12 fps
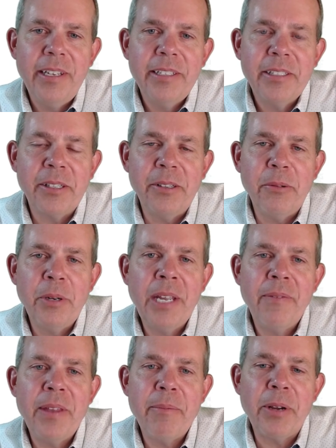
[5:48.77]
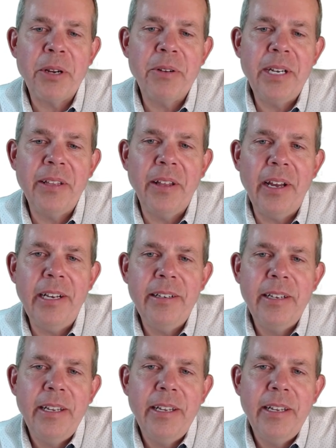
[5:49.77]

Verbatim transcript: So we'll give them a green light.